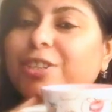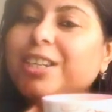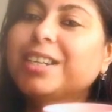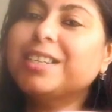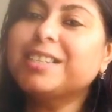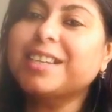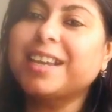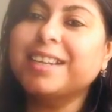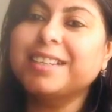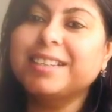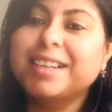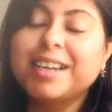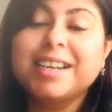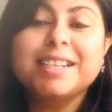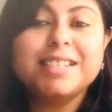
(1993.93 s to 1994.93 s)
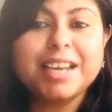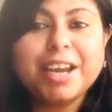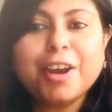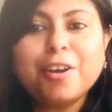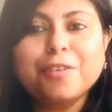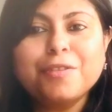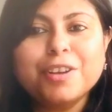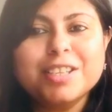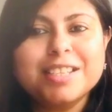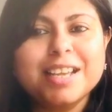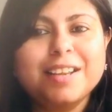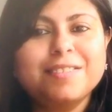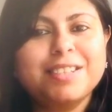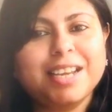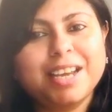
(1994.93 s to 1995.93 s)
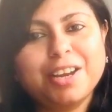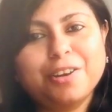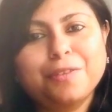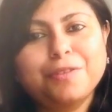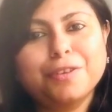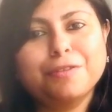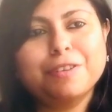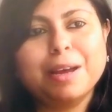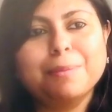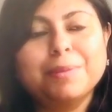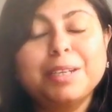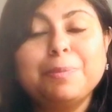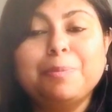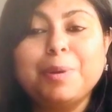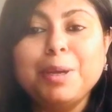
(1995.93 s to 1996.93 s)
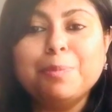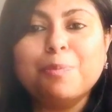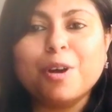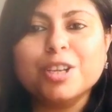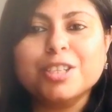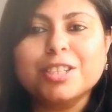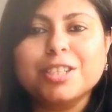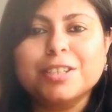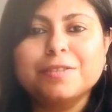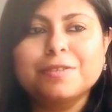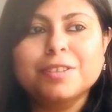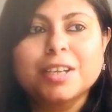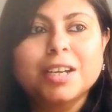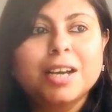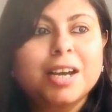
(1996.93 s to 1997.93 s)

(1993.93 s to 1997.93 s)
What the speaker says: cheers, and take care of yourself, take care of your family, be positive,